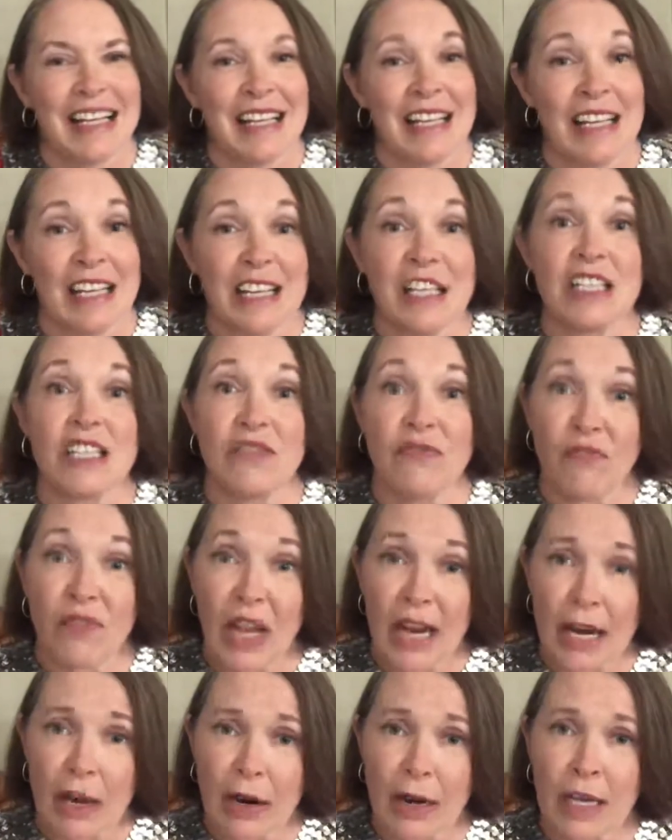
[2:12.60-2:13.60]
It's
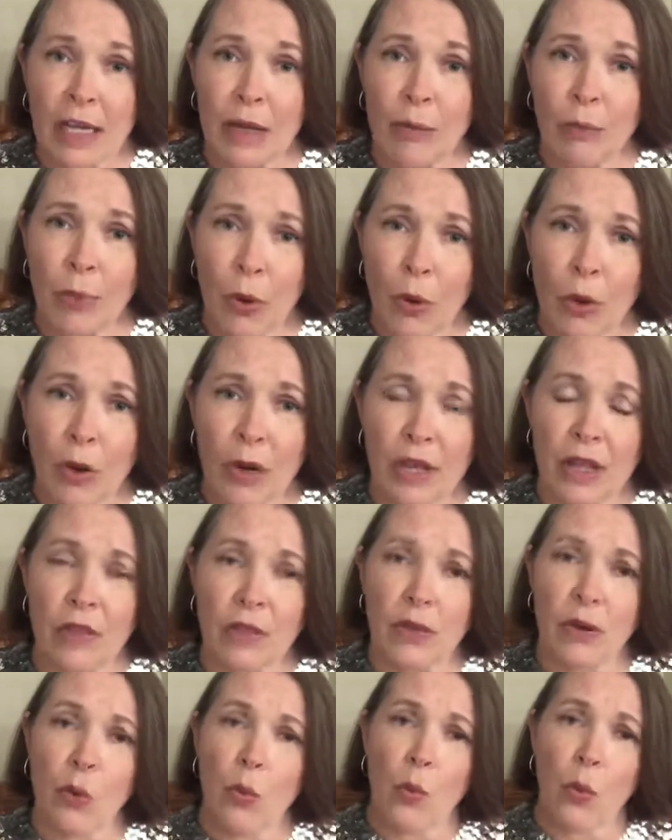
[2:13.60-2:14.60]
very important,
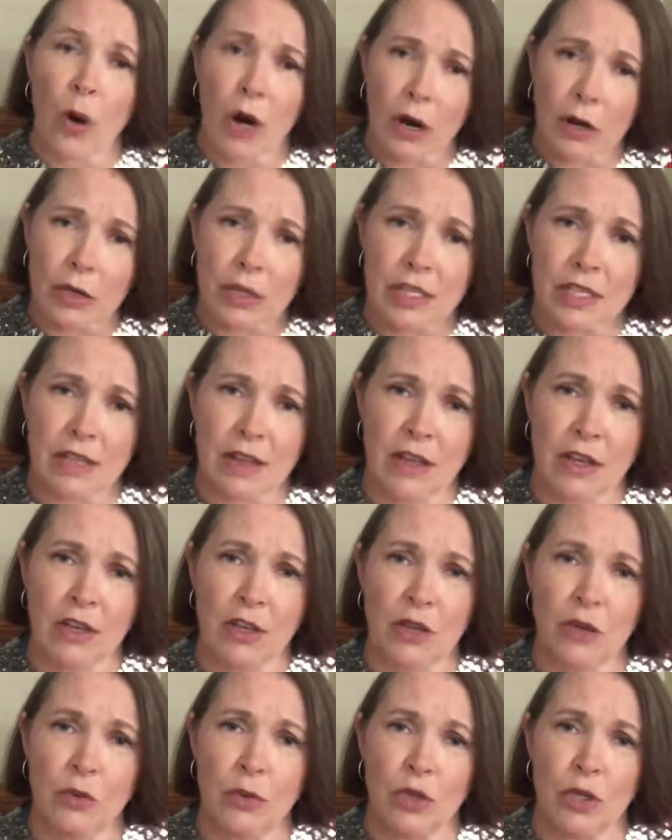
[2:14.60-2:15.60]
the words that
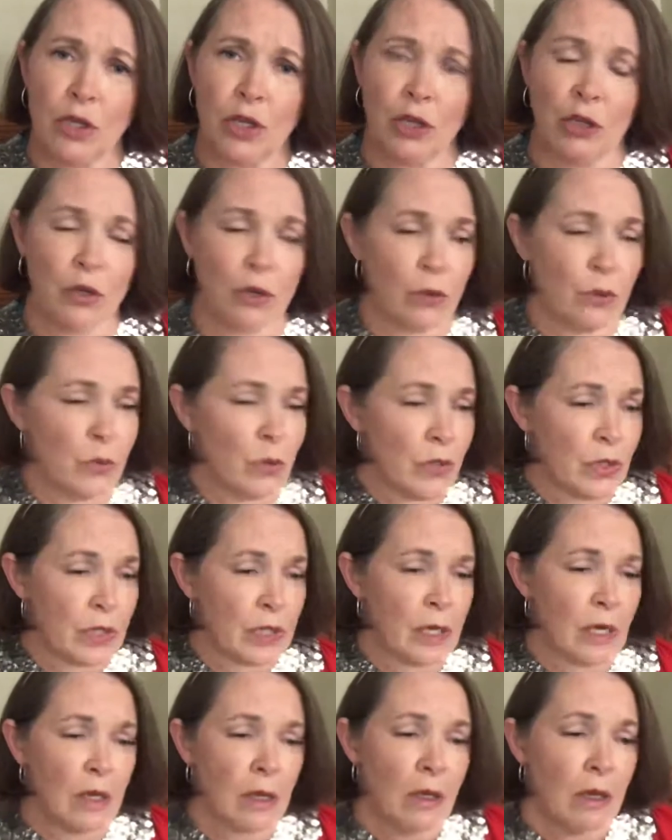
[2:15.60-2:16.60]
you use.
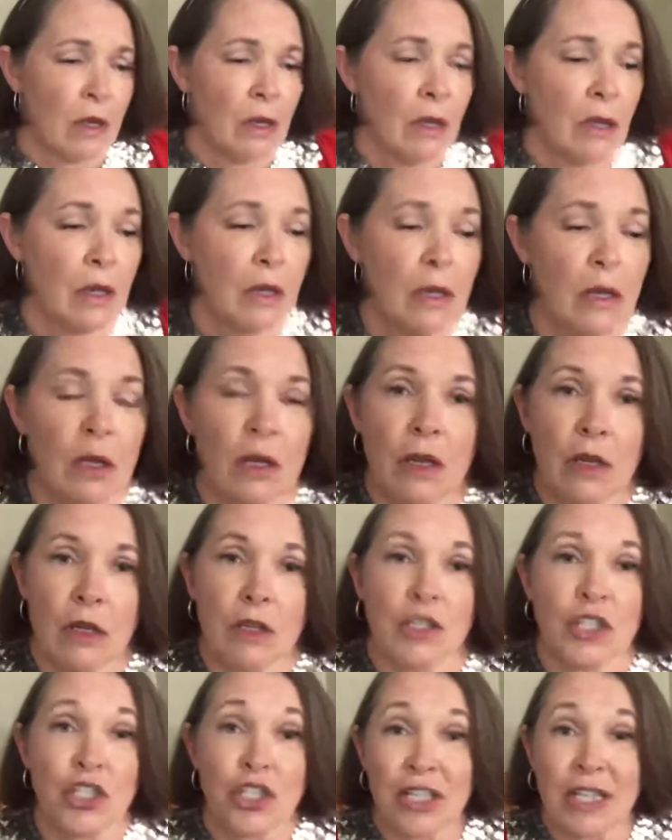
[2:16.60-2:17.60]

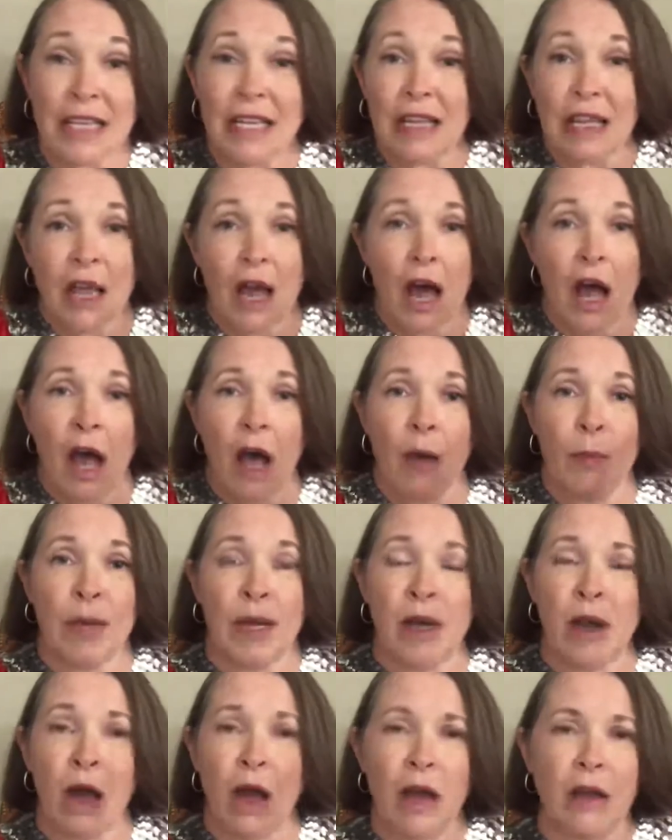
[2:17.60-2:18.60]
Sheila
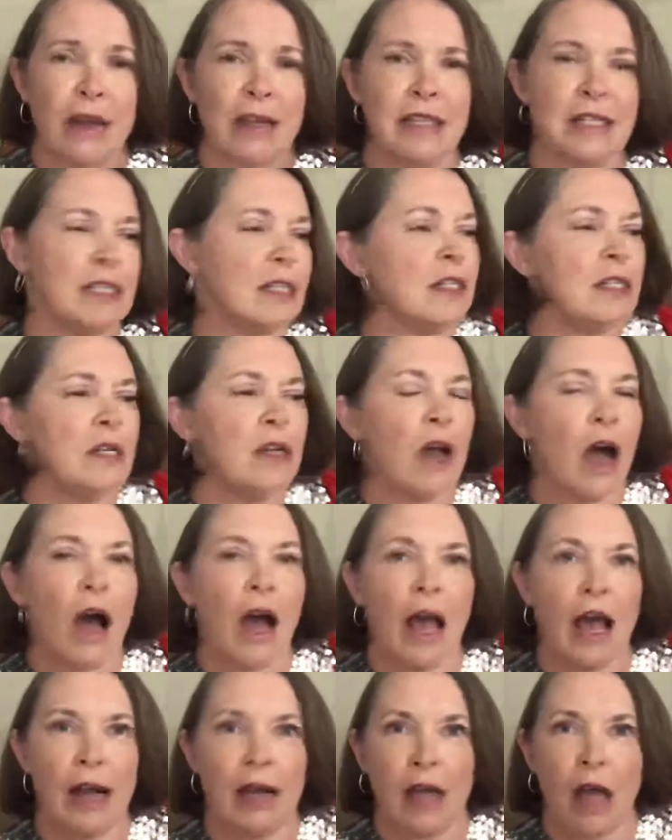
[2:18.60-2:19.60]
Hamanaka did
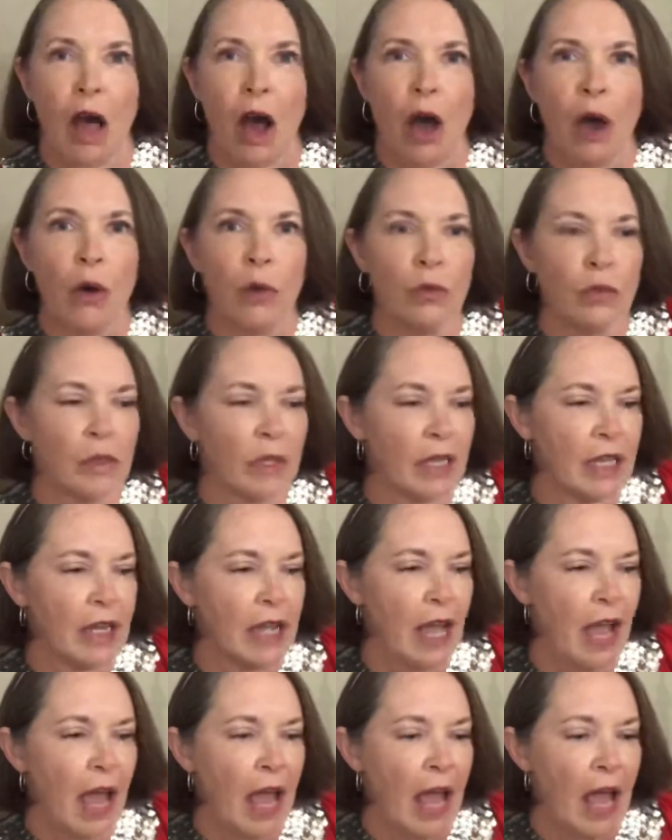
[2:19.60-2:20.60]
not only
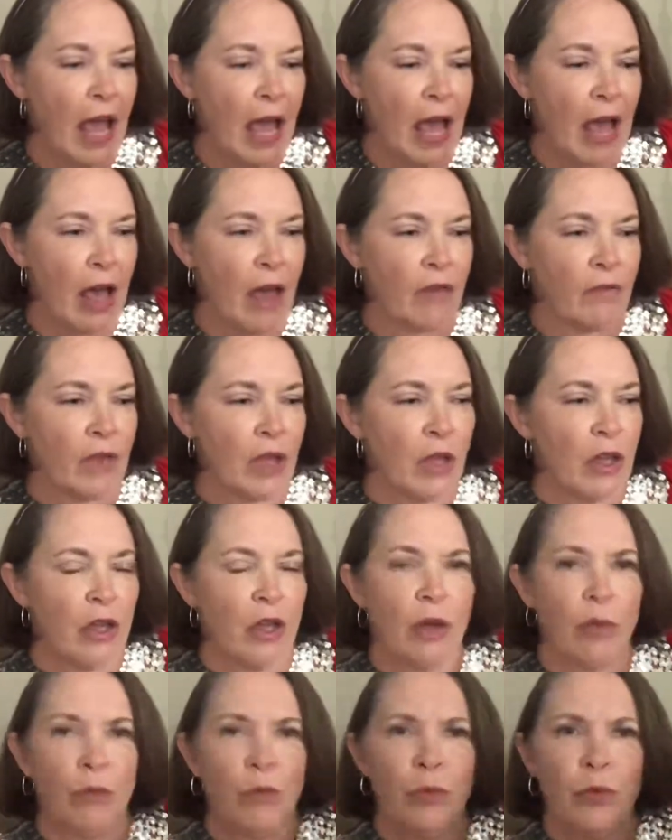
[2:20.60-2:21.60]
have
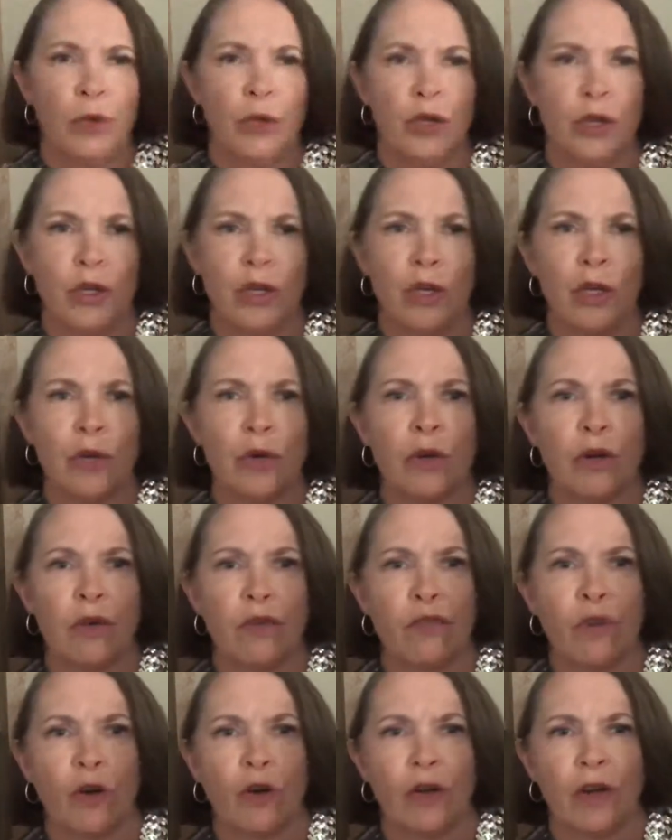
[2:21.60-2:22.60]

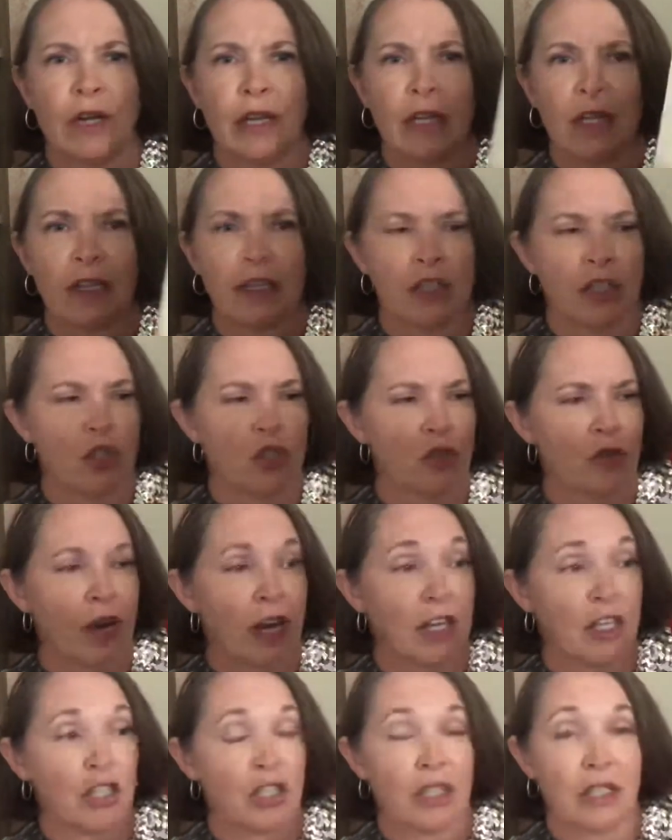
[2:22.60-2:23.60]
beautiful
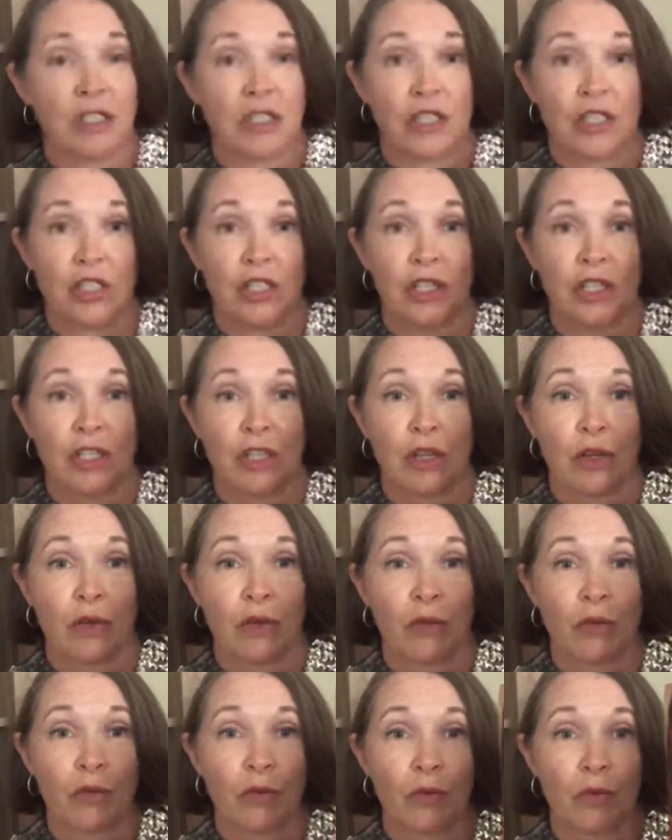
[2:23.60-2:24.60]
illustrations, she's a
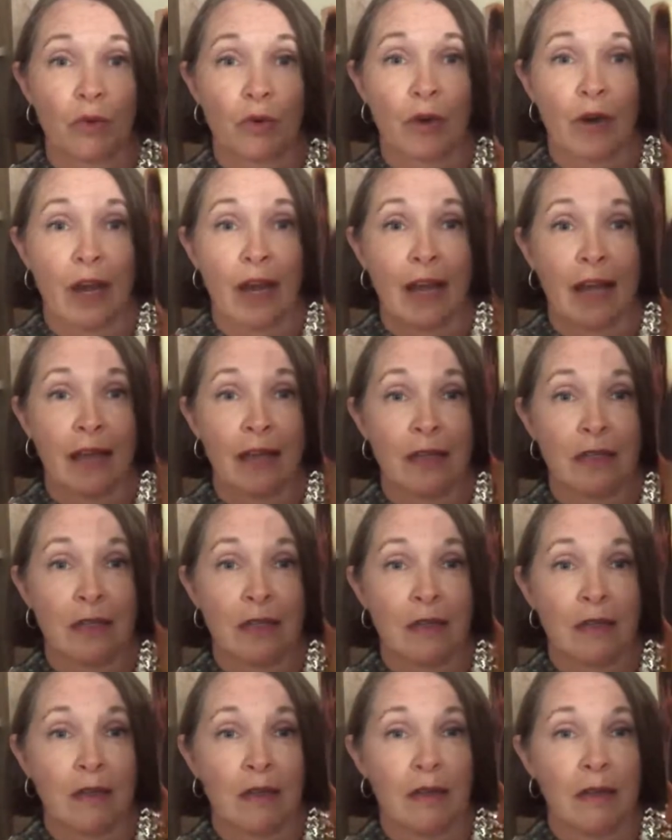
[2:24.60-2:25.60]
great
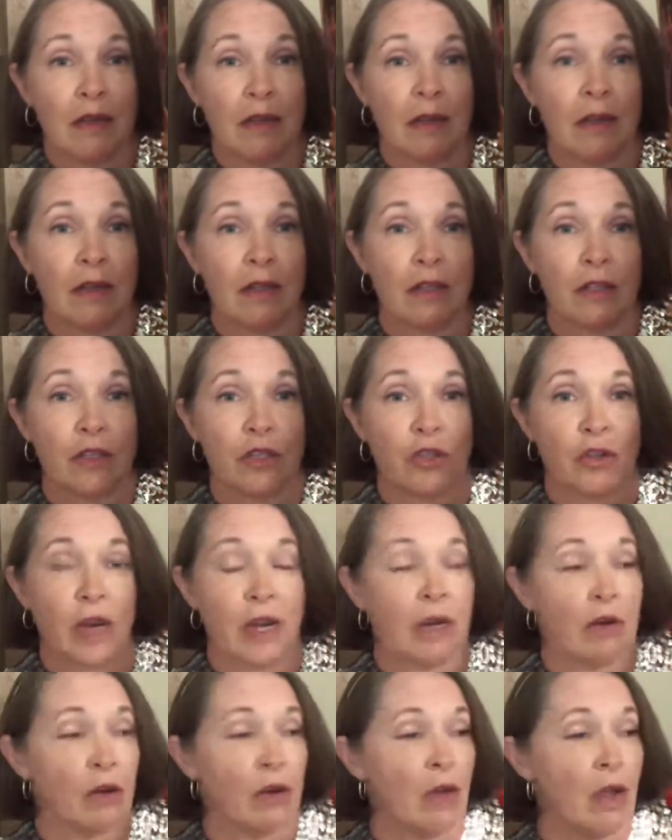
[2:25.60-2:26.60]

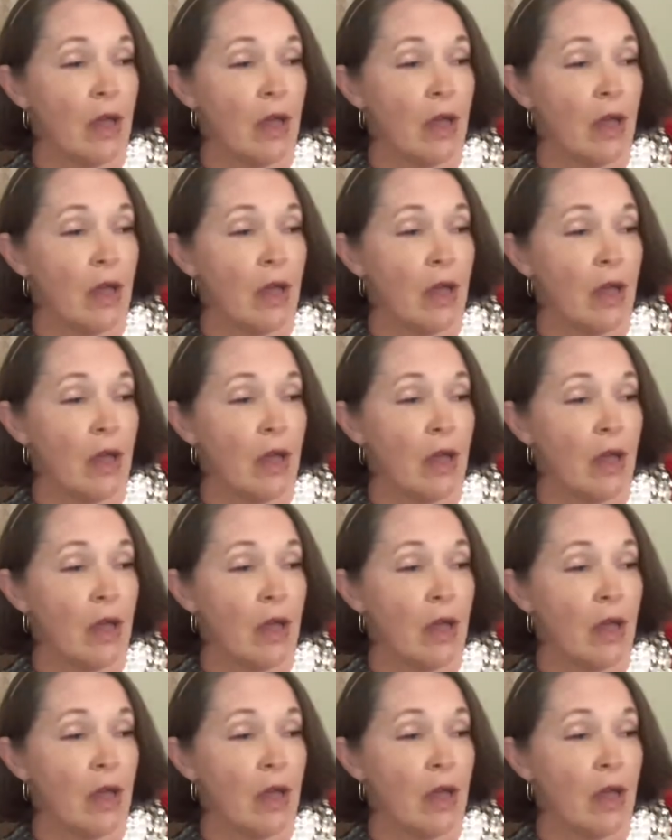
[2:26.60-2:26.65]
illustrator,